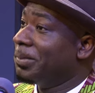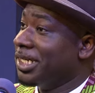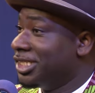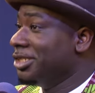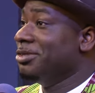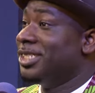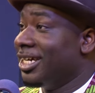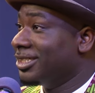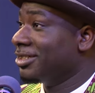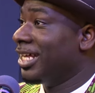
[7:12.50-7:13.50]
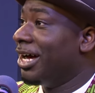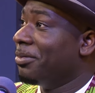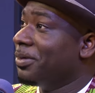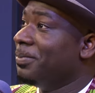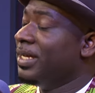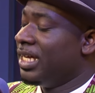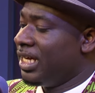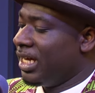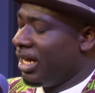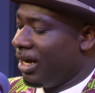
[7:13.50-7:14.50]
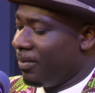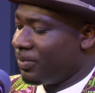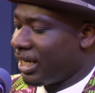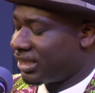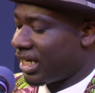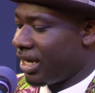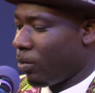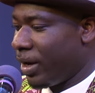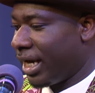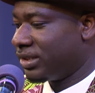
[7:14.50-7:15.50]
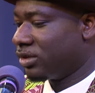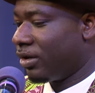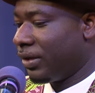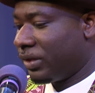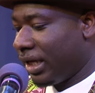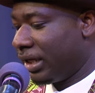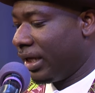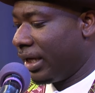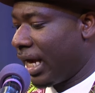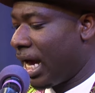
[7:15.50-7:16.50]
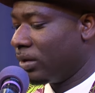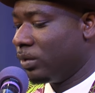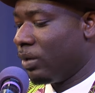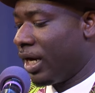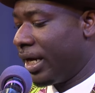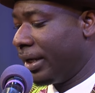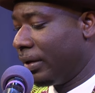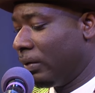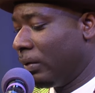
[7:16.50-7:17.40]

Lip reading: Kitchen Utensil album, that's kind of when I started thinking, how do I